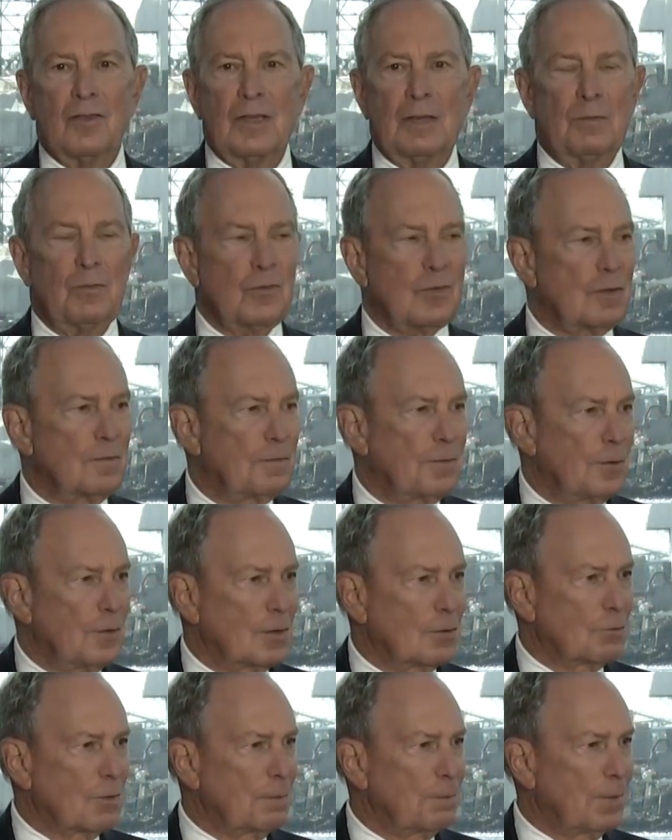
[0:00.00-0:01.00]
seems to
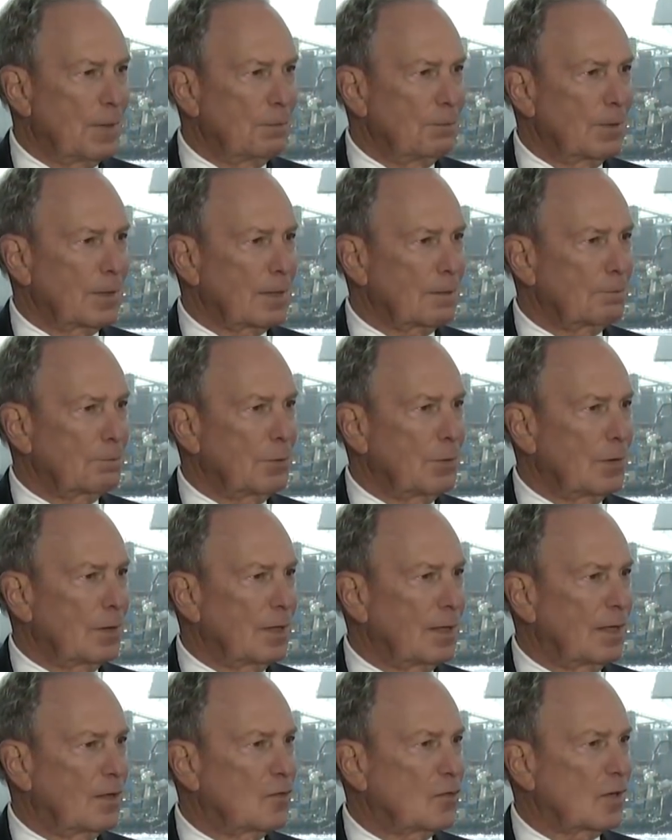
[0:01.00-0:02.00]
view the Republican
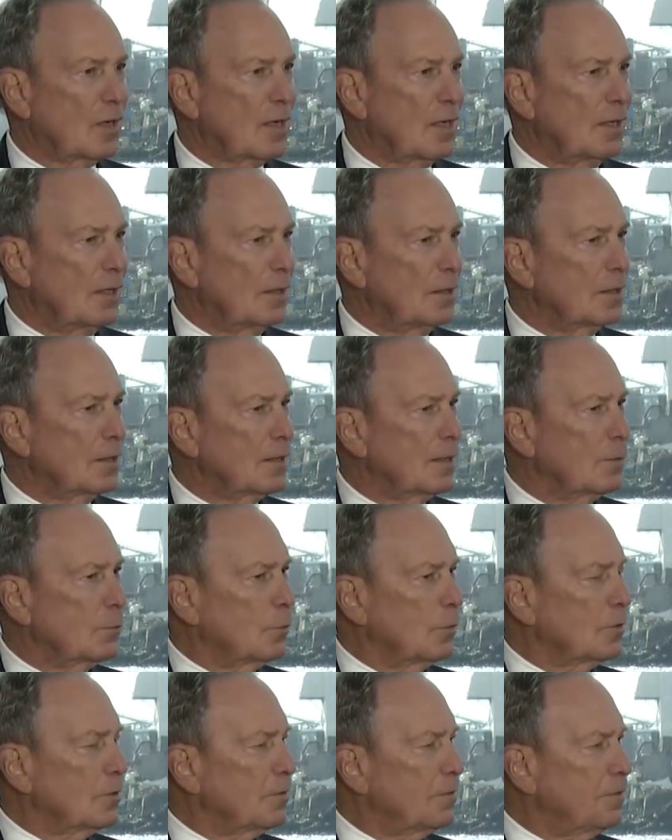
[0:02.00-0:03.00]
Party as a cult
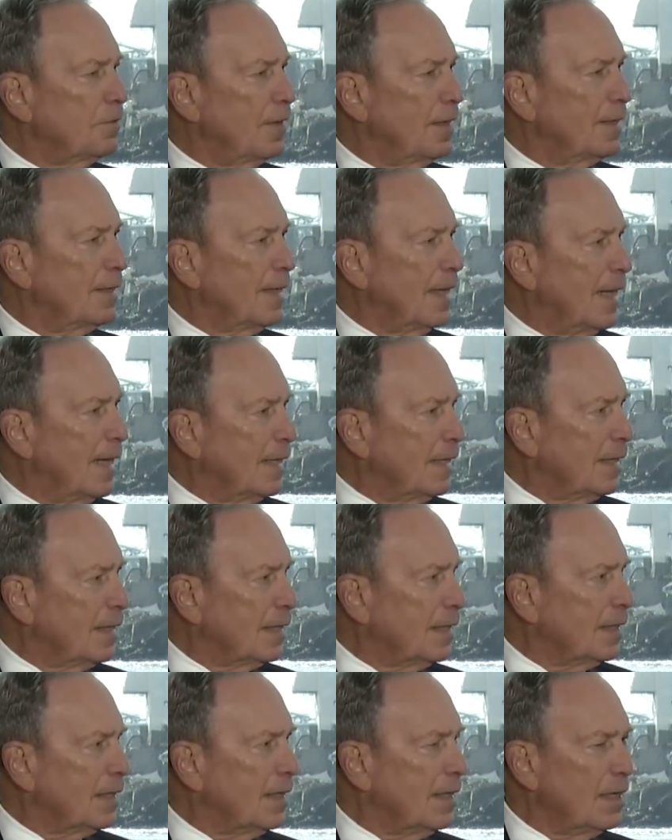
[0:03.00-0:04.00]
that will defend
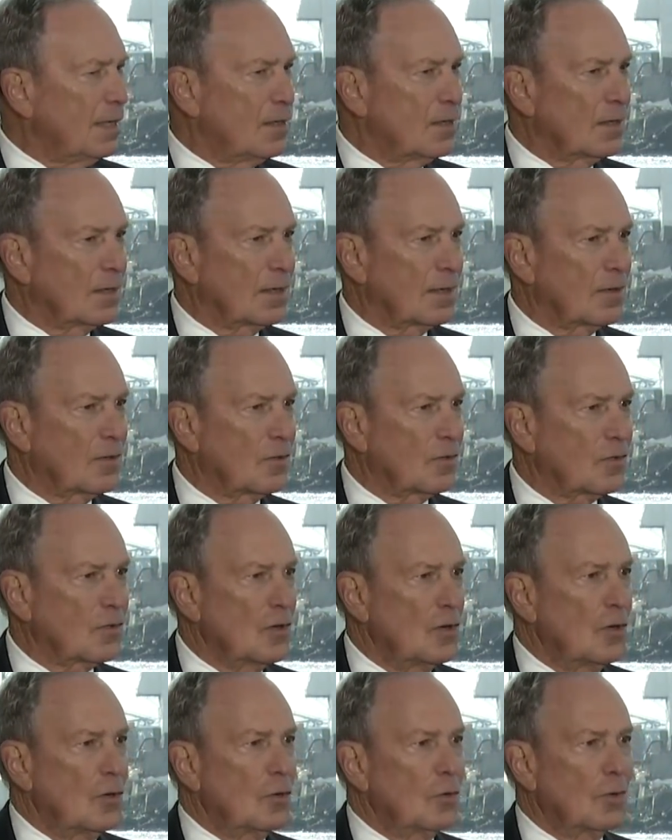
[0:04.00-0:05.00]
anything he does
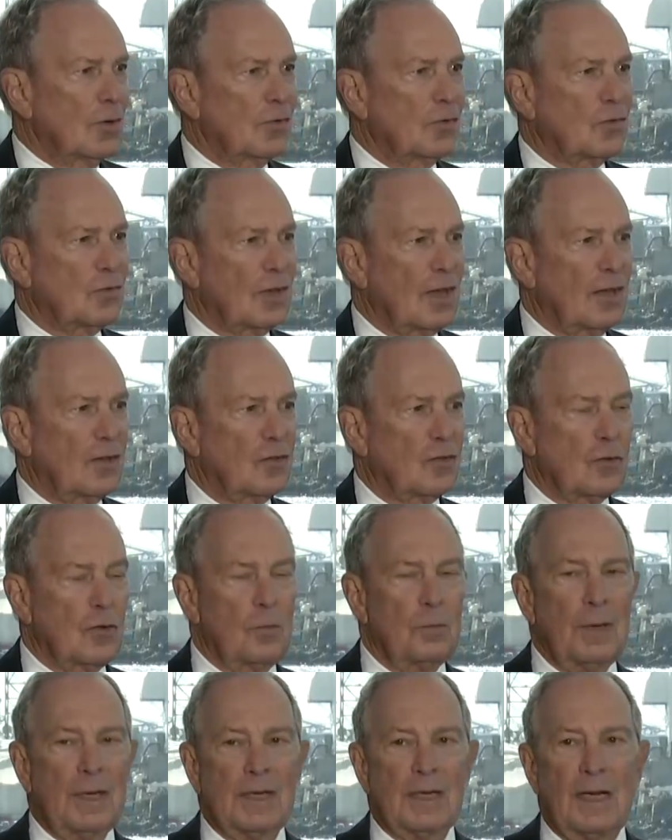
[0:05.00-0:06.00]
or says,
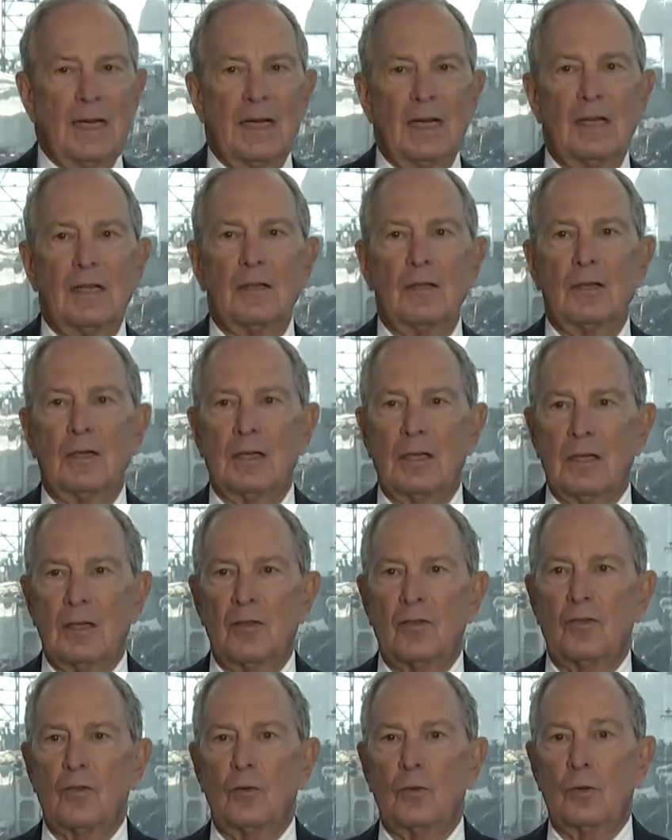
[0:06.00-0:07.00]
no matter how
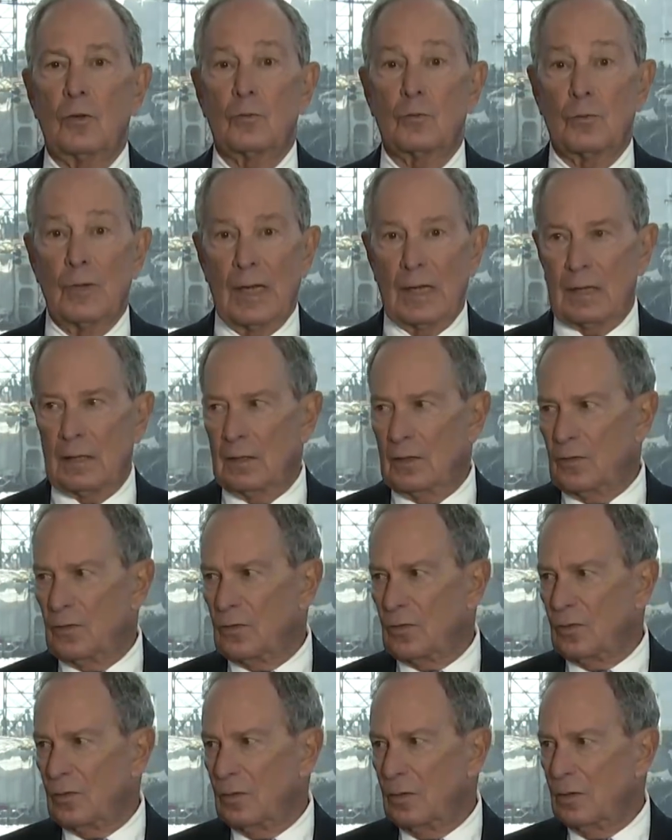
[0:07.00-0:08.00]
lawless or
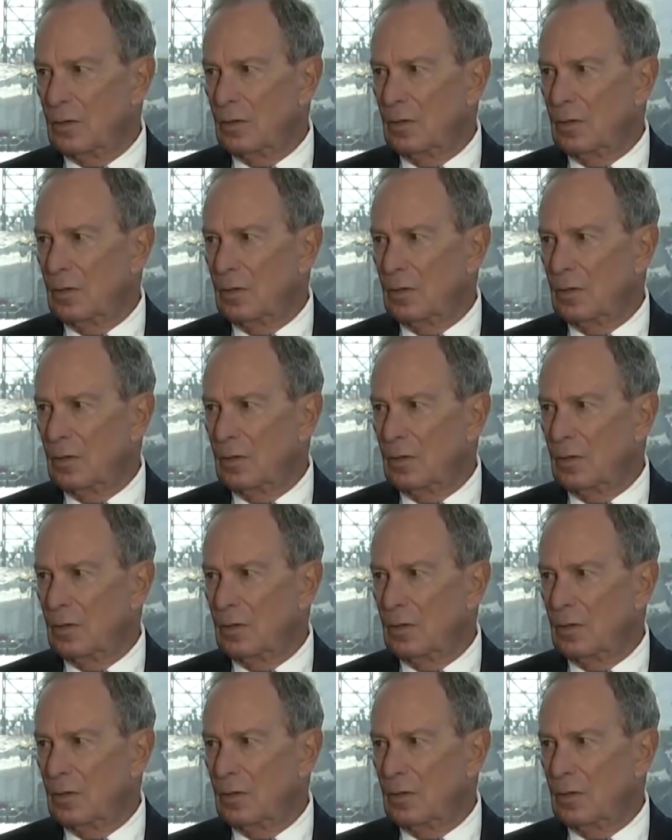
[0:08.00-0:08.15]
reckless.